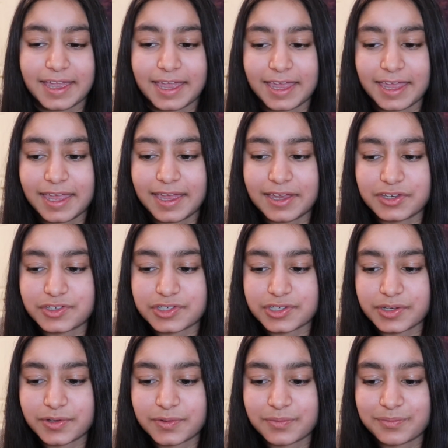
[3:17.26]
And
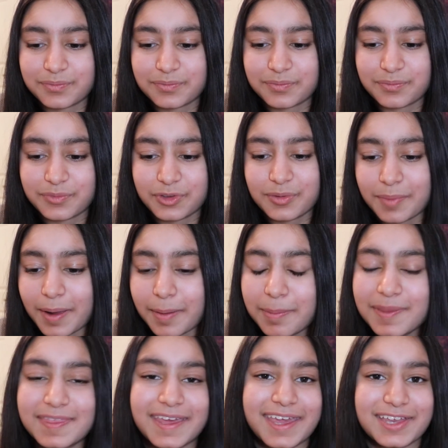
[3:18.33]
you might be
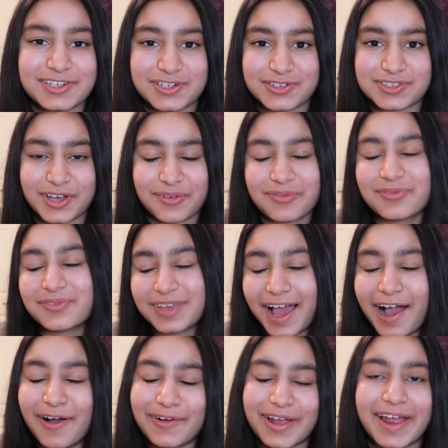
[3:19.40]
thinking to yourself,
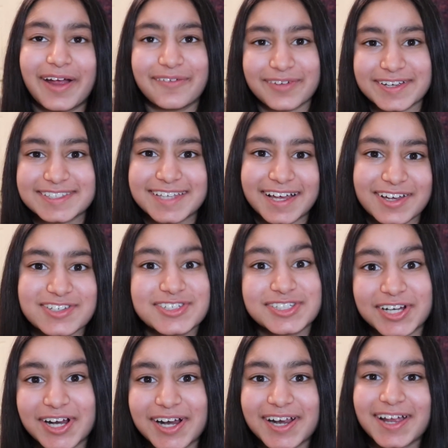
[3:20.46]
yeah, okay, Arissa,
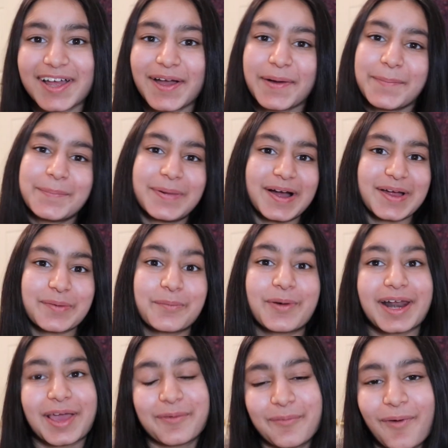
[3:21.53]
sure. But what
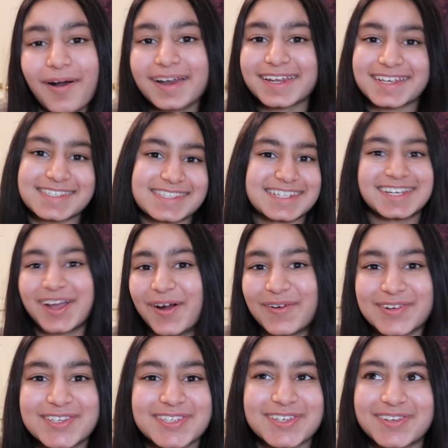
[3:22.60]
I want is to go
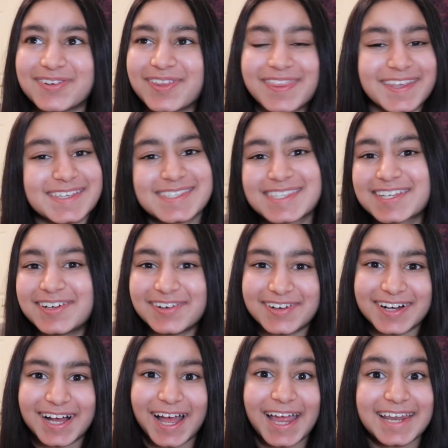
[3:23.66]
to this school,
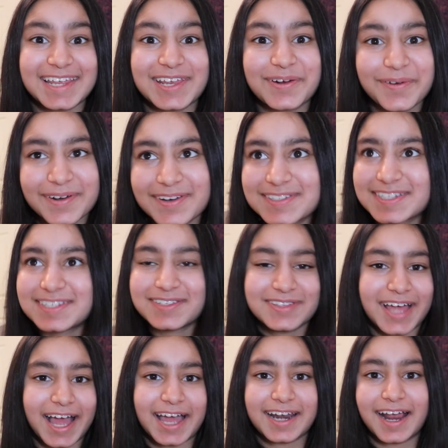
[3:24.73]
and in order to do
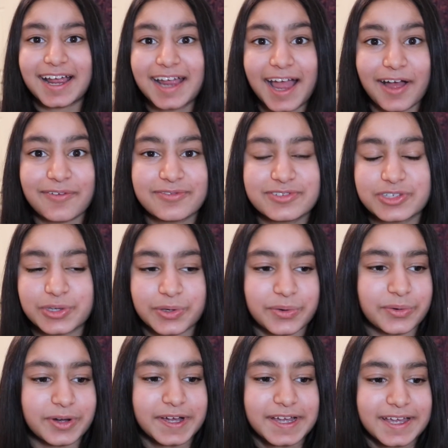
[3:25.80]
that, I have
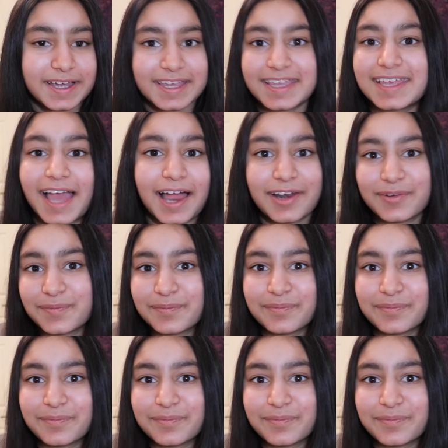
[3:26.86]
to get